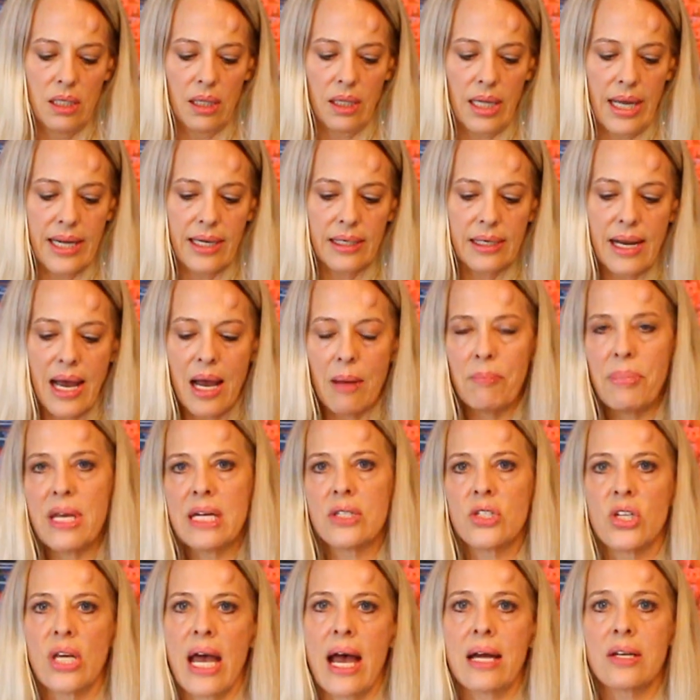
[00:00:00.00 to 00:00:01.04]
Like, not be
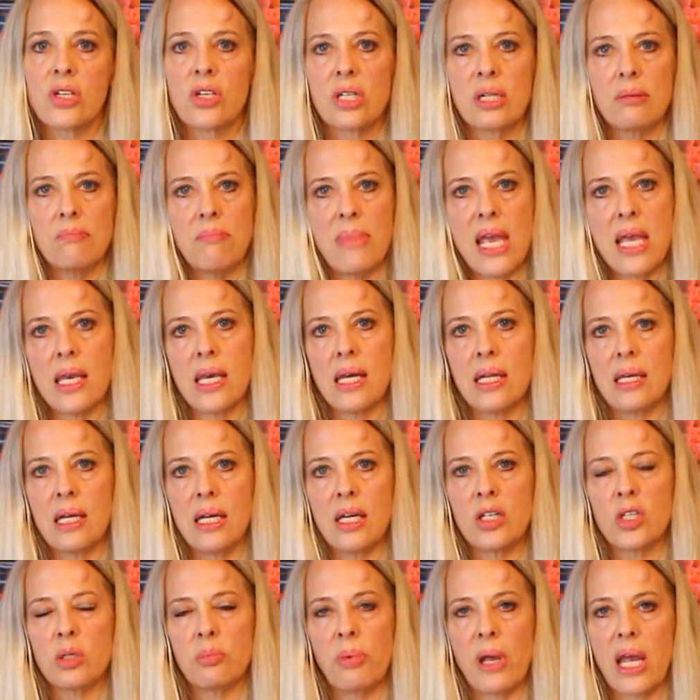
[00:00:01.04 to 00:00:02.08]
attached to making
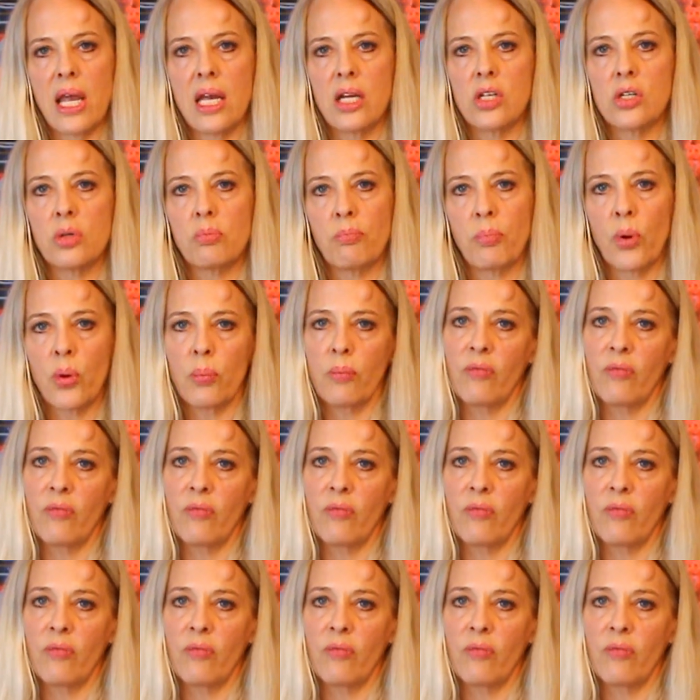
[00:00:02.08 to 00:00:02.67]
each page